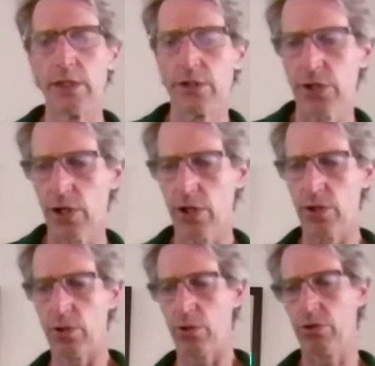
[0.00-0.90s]

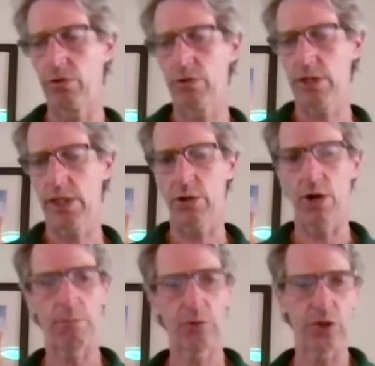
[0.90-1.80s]
So,
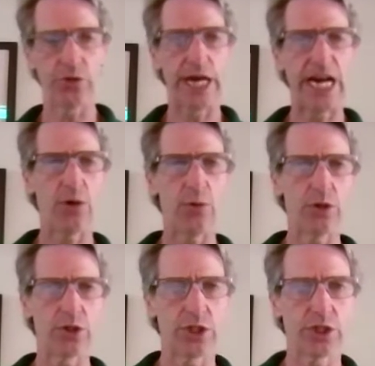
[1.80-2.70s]
up till now,
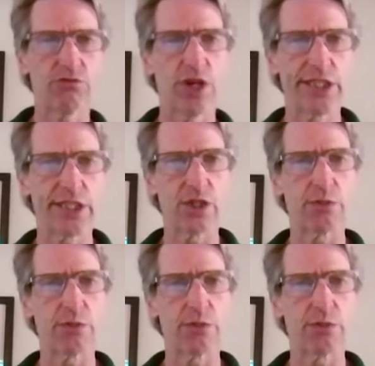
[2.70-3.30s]
we're just running our